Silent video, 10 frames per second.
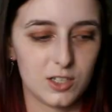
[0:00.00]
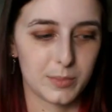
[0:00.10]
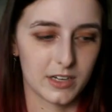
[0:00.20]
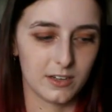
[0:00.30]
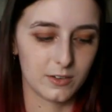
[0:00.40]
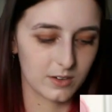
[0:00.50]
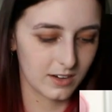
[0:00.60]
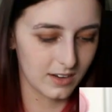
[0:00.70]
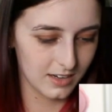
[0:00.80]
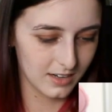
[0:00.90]
super cute.
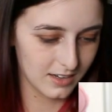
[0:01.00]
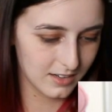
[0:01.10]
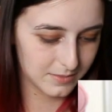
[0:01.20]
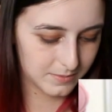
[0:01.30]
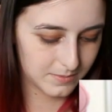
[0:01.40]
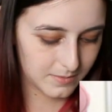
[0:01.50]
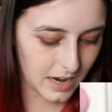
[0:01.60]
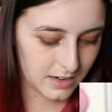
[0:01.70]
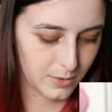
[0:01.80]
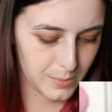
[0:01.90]
I
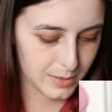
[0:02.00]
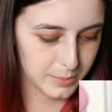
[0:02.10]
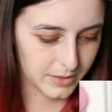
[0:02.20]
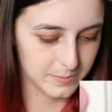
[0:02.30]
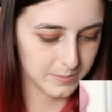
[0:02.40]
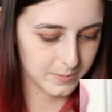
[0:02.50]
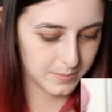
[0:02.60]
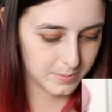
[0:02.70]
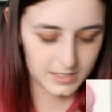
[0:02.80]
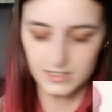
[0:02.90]
don't know where I'm gonna put him,
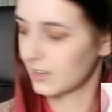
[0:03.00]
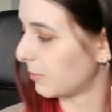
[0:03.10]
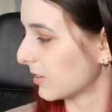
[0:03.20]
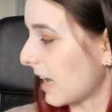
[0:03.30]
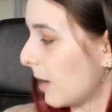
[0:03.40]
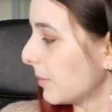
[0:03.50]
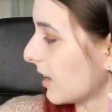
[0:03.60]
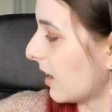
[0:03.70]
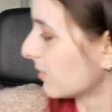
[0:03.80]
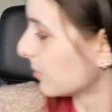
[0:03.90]
but I'm really happy to have